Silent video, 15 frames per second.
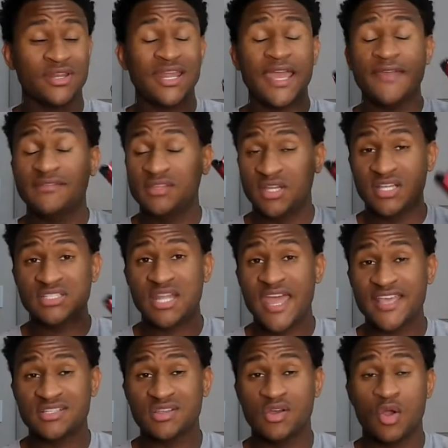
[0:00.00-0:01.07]
life does
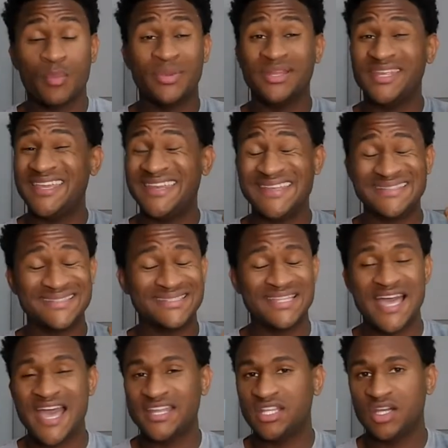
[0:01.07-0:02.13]
last long, but it is
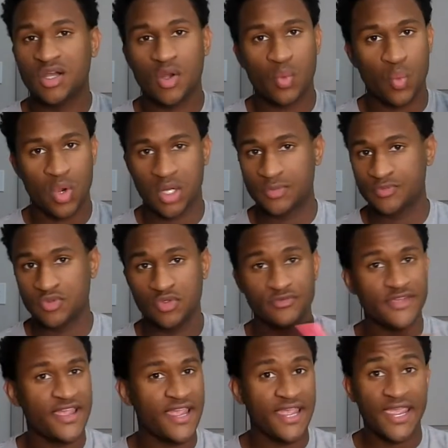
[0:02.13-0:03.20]
not waterproof
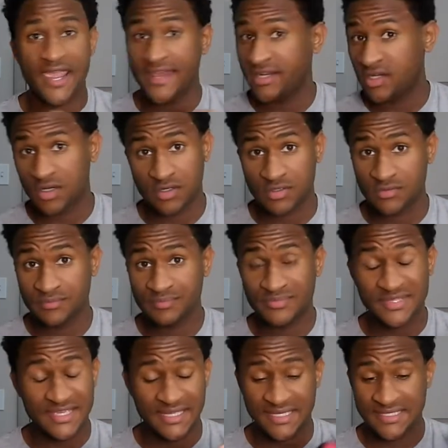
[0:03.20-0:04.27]
at all.
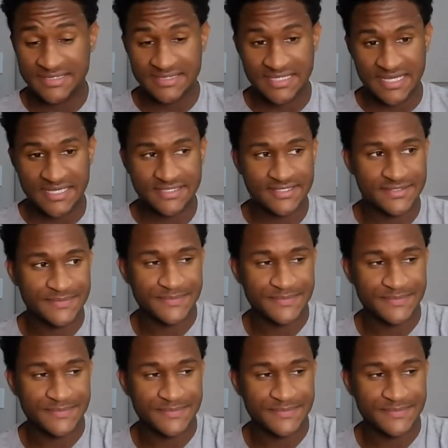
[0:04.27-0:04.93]
It is not.